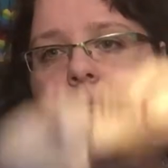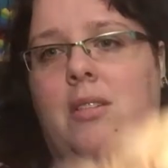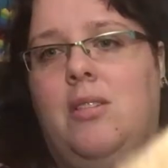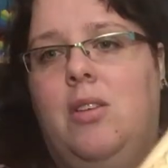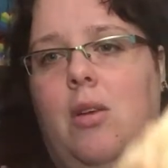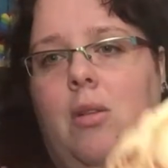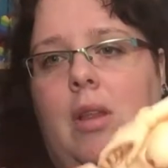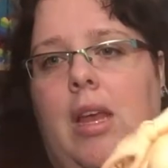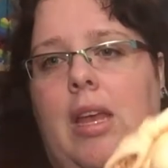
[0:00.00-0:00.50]

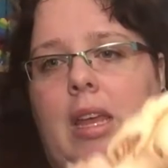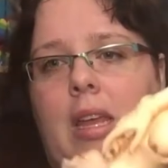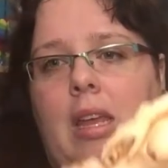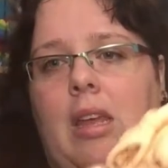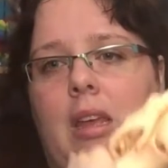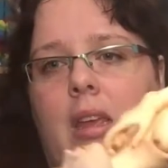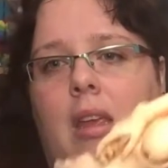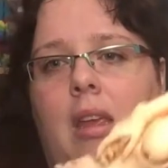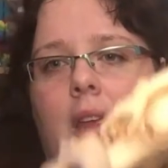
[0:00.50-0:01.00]
So like,
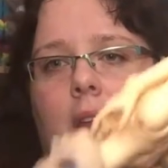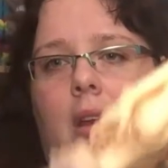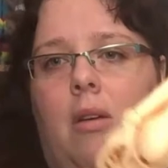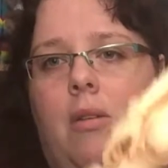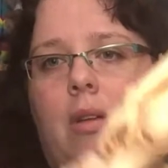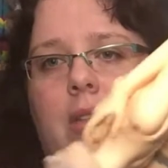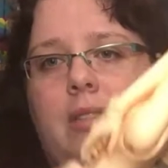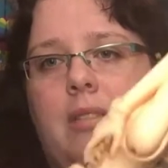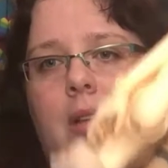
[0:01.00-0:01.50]
you
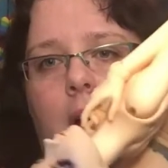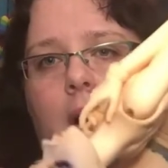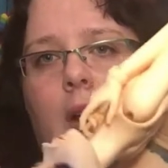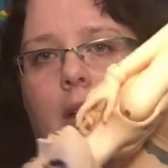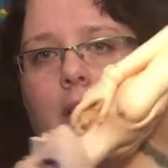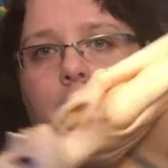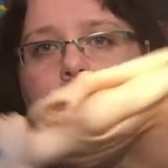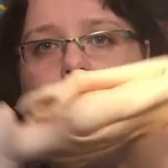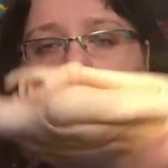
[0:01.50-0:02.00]
know, it's not
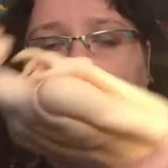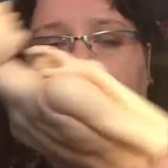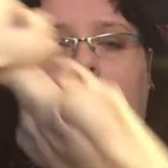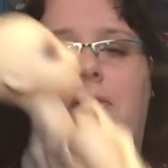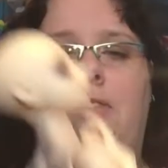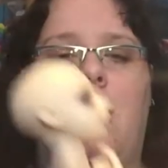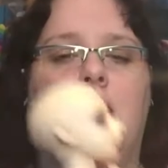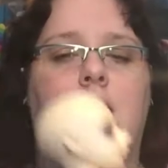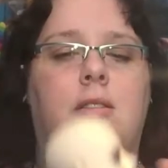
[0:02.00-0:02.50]
going to fall
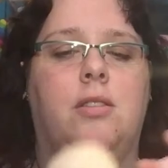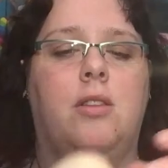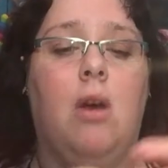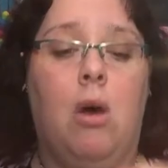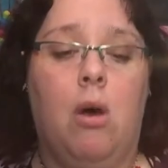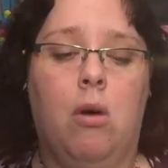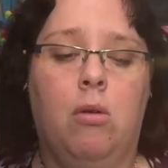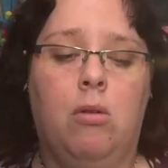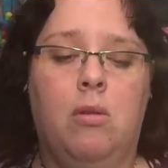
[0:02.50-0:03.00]
off on its
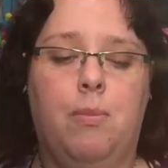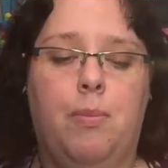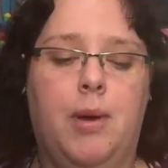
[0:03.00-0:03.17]
own,